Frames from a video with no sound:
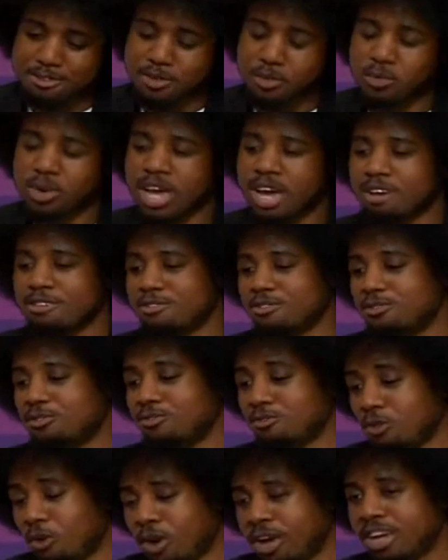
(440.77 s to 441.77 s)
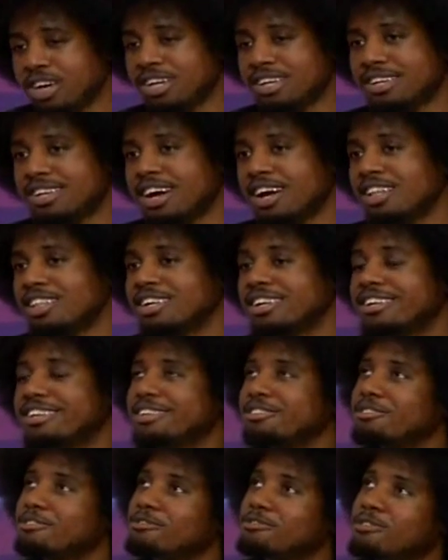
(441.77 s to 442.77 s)
Roy
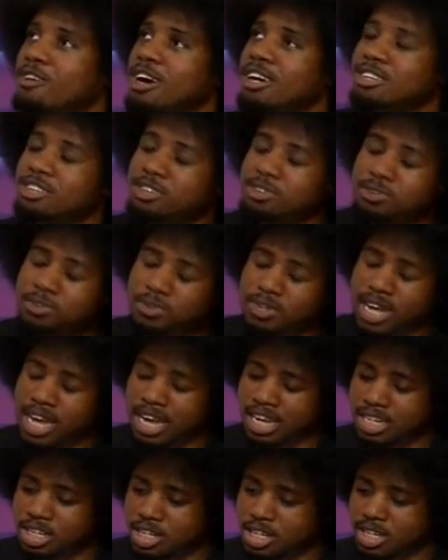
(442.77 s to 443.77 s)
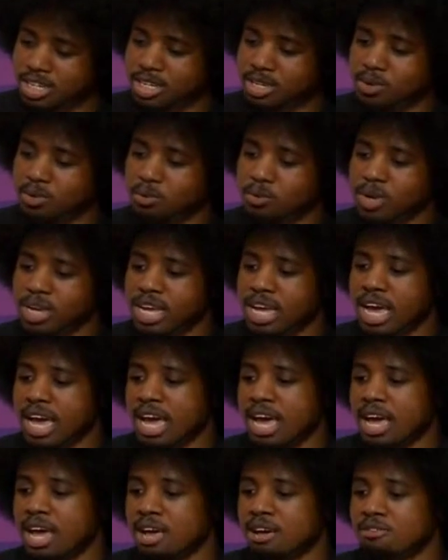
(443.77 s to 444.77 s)
Gonzalez, uh-huh. Fasanu Angie. We
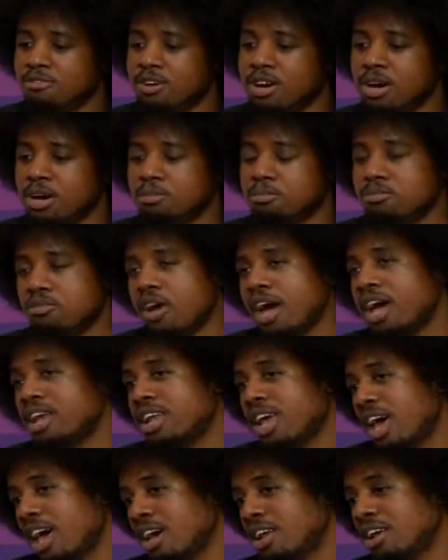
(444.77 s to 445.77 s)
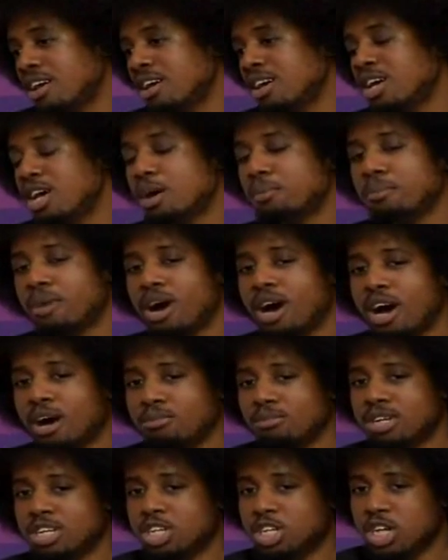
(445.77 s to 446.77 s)
have Pratt Hannah,
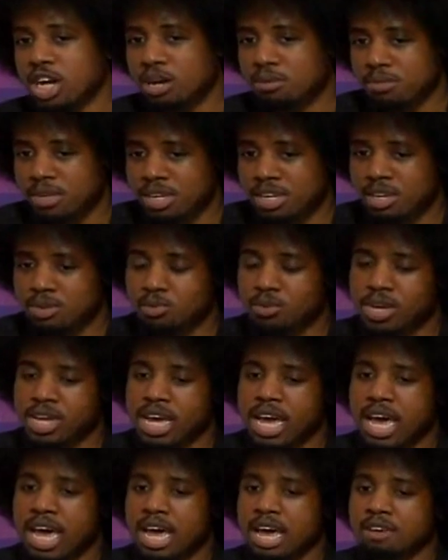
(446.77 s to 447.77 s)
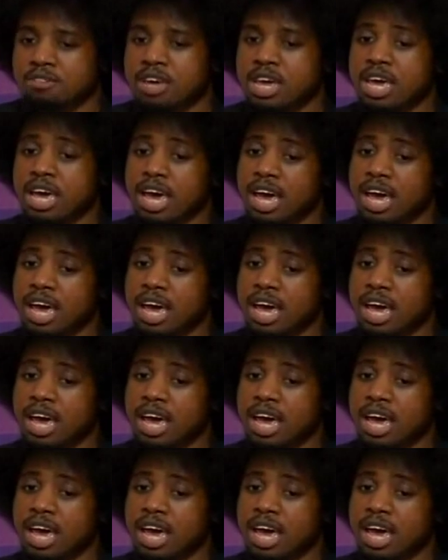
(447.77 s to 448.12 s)
Muhammad Jami. We have uh-huh.